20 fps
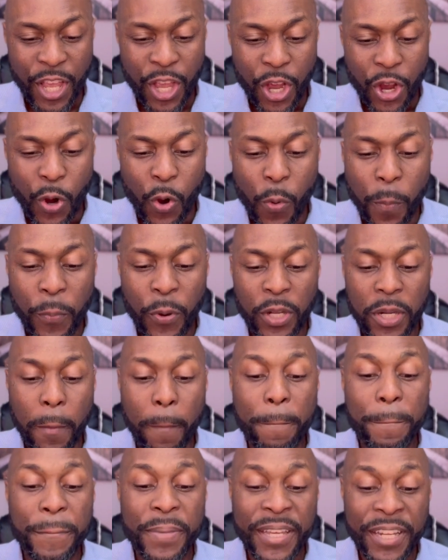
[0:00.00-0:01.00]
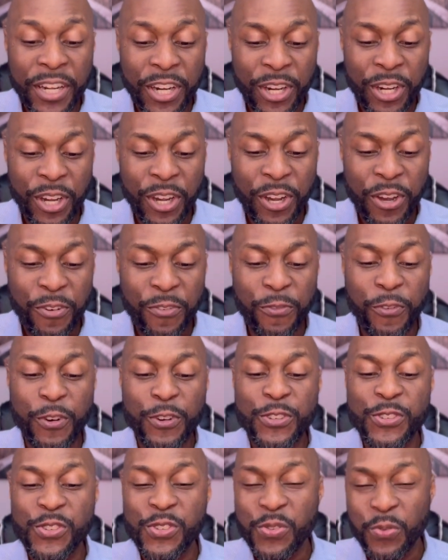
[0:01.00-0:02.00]
who put bitter for
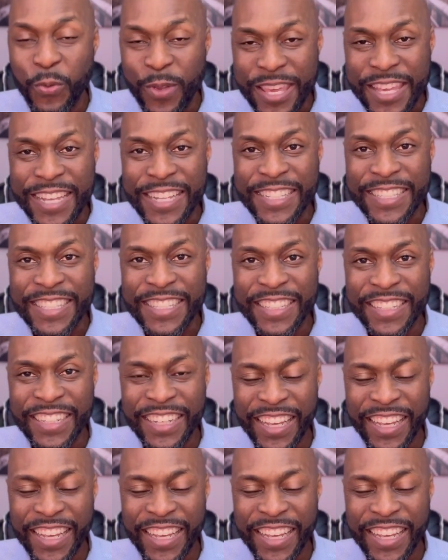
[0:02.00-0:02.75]
sweet